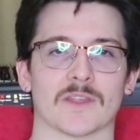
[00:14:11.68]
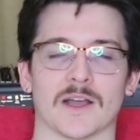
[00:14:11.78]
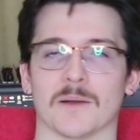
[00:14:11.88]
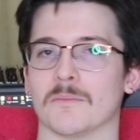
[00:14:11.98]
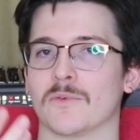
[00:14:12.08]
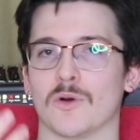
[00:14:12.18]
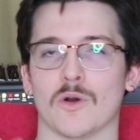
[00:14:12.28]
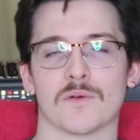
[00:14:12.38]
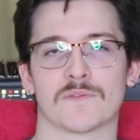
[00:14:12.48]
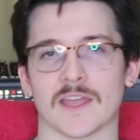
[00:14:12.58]

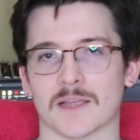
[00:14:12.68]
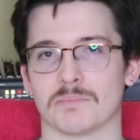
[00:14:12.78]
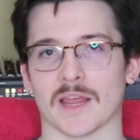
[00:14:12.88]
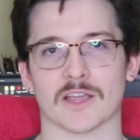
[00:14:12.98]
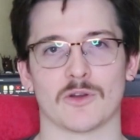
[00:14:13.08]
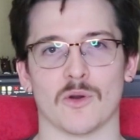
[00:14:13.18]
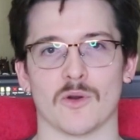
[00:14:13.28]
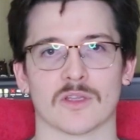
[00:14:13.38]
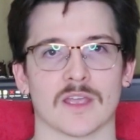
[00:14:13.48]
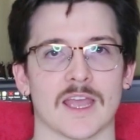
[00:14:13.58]
Ulfdeck
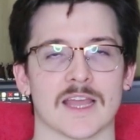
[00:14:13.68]
Blackhawk,